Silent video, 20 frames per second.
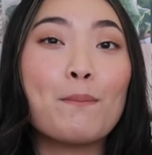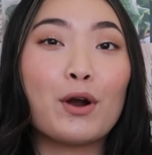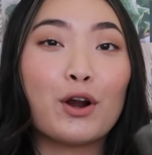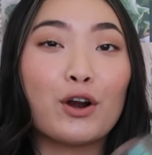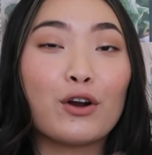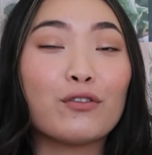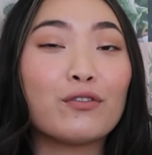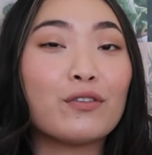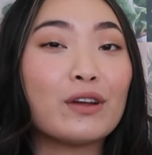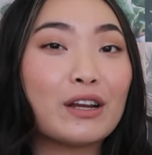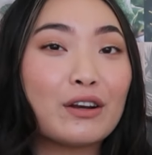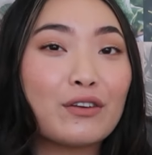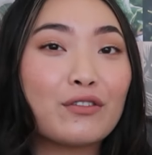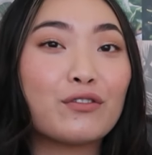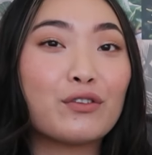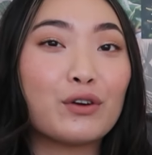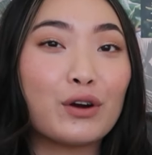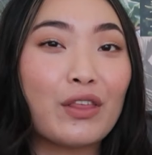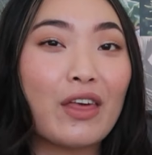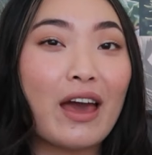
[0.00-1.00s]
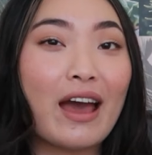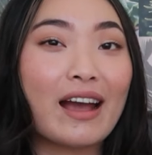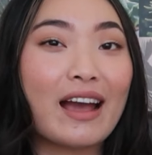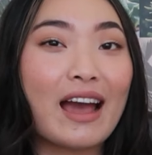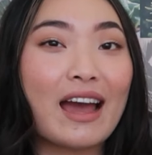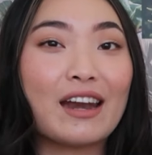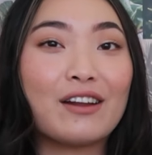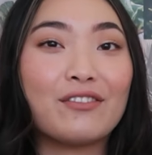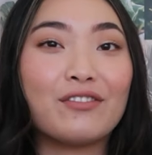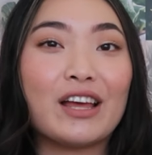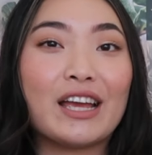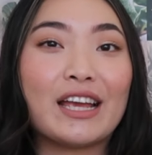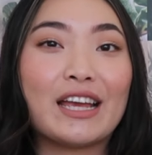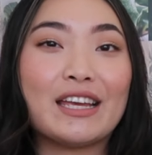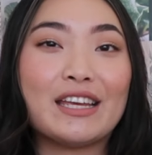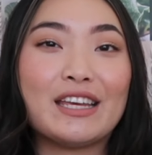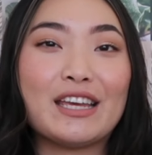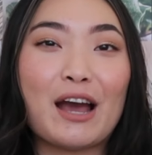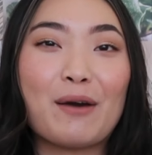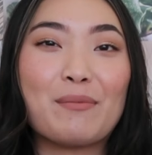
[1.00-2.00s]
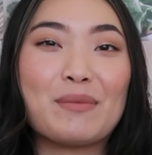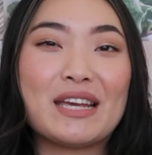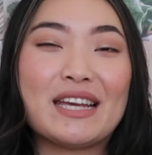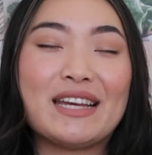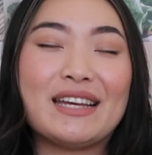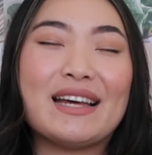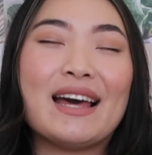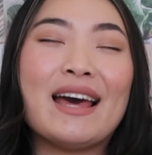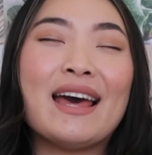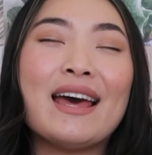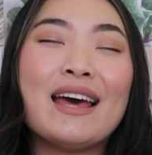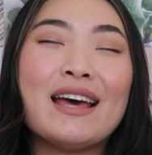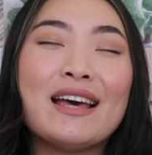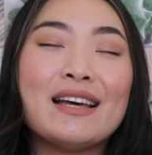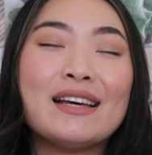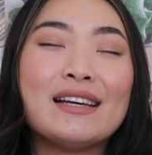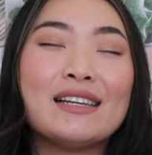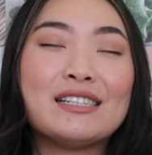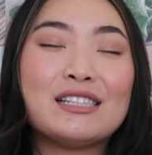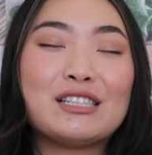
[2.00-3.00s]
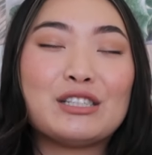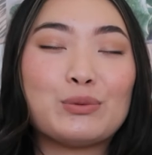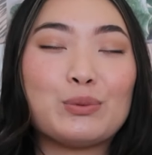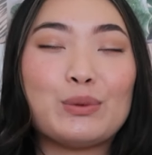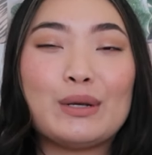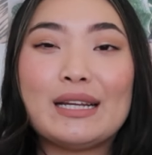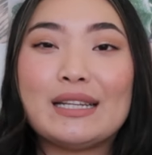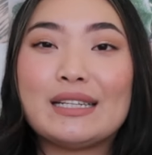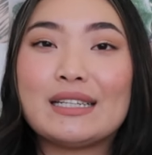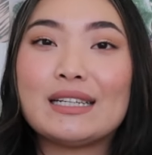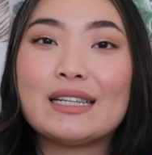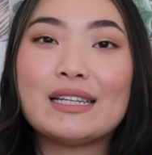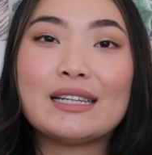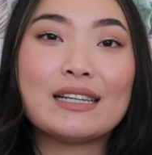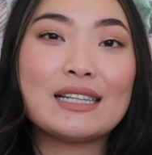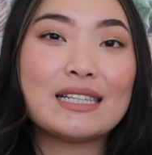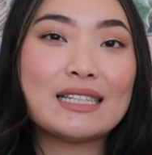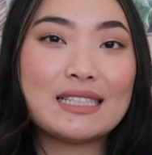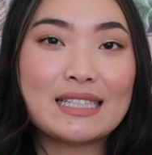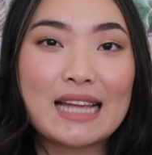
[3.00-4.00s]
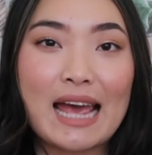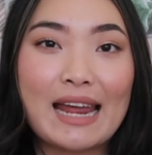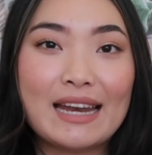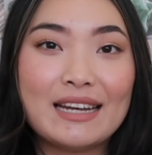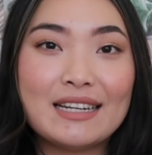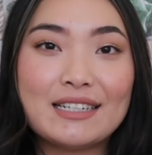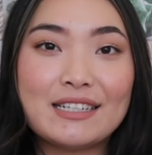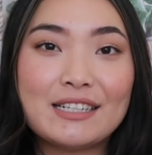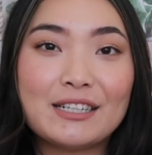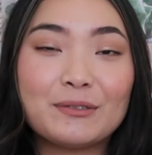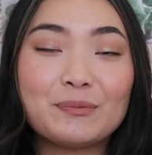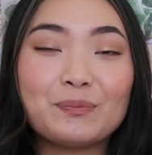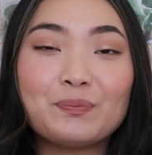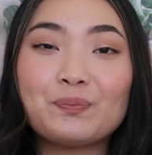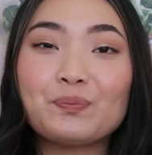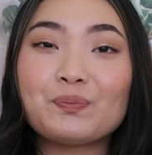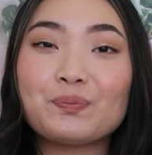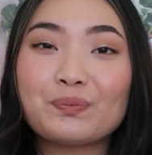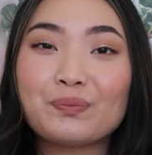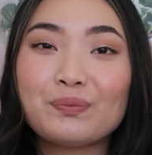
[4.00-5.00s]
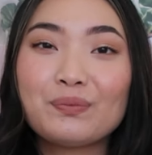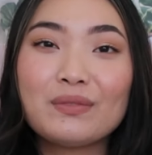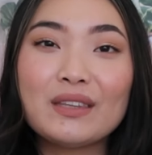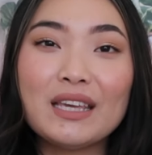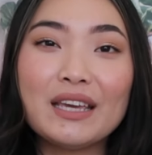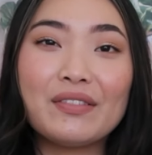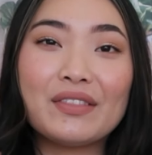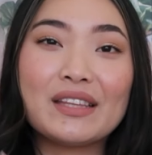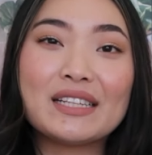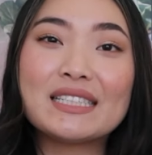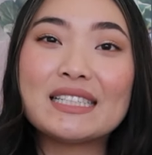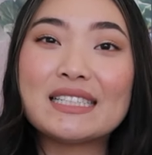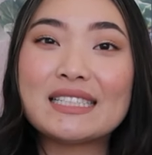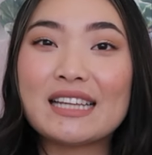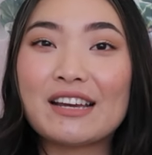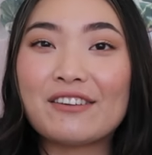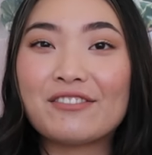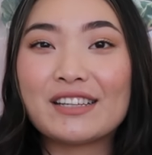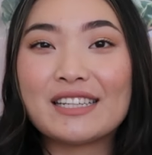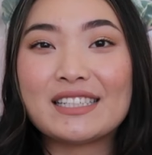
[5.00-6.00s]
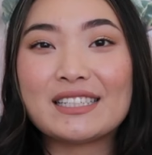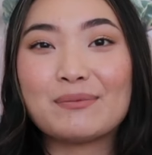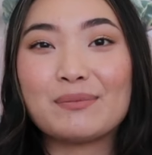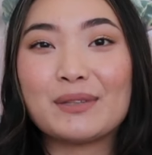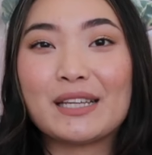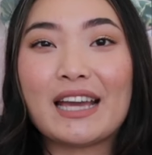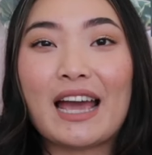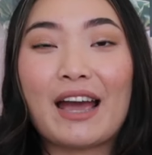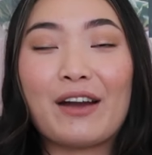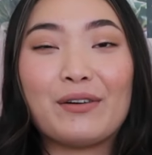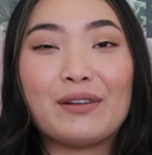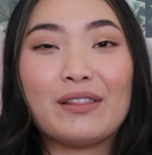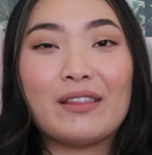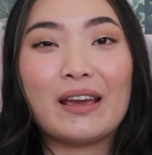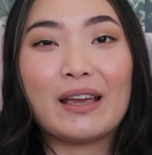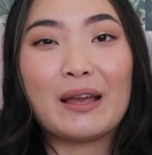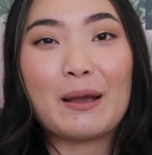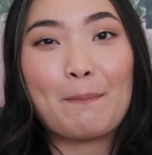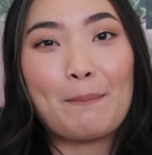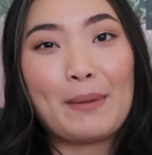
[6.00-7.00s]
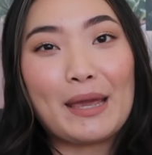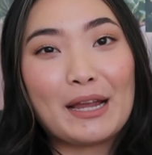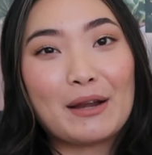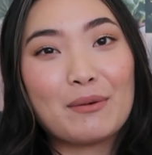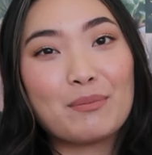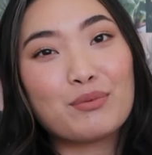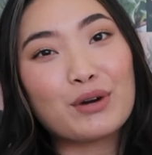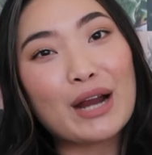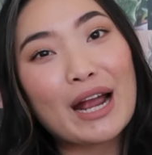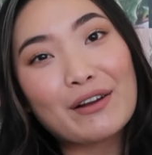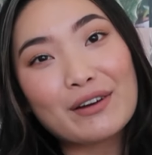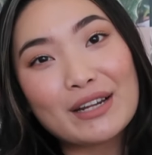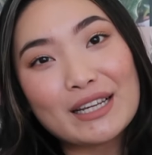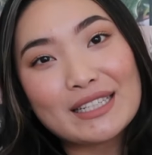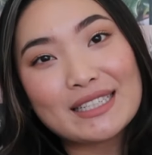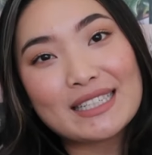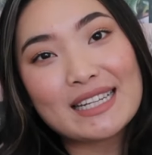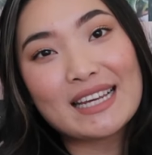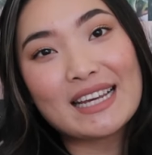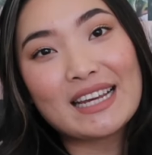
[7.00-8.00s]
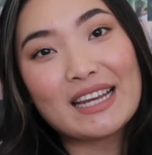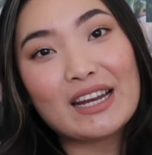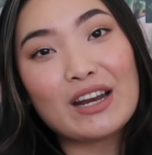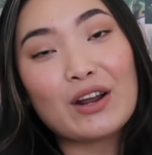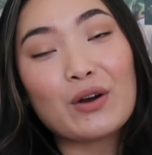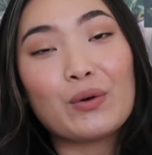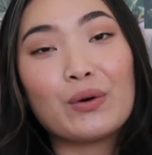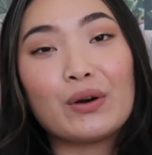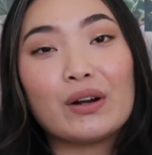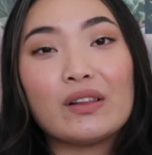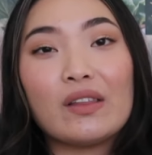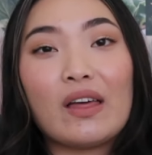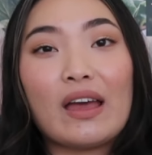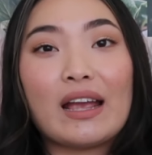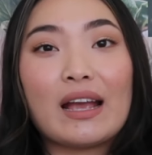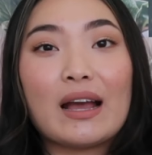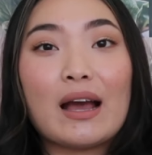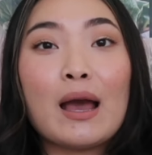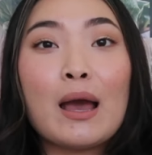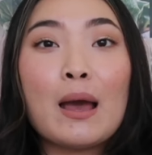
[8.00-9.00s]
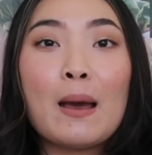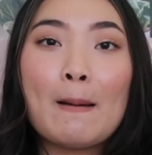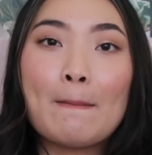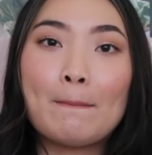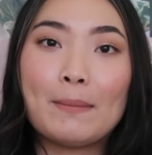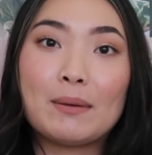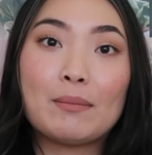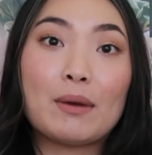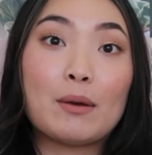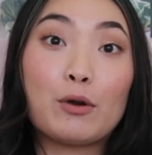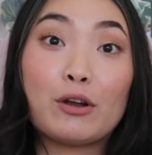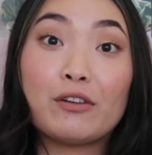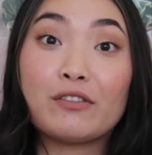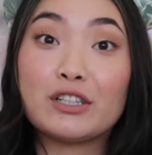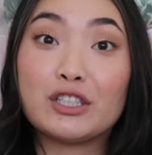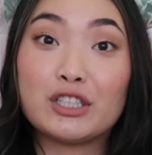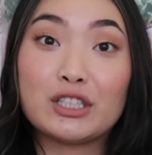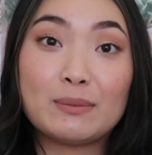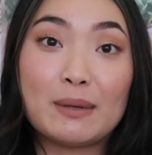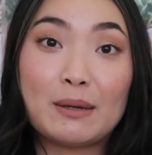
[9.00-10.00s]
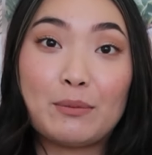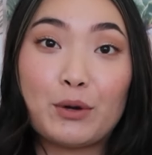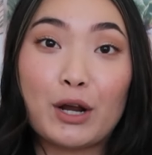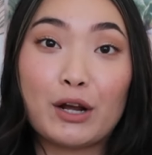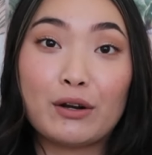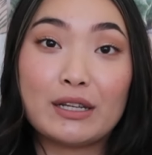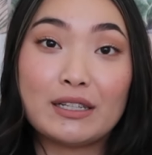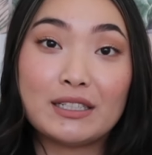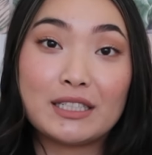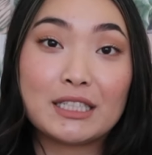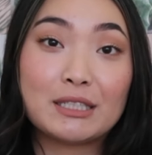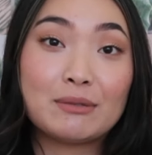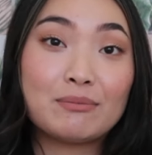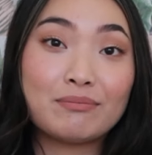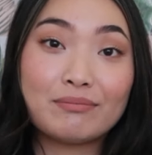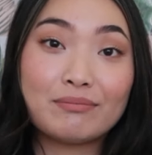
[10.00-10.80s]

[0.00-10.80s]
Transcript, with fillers: perfect for that kind of like yummy sweet scent. And this is definitely something I would like bake brownies in, or like me and my boyfriend just made brownies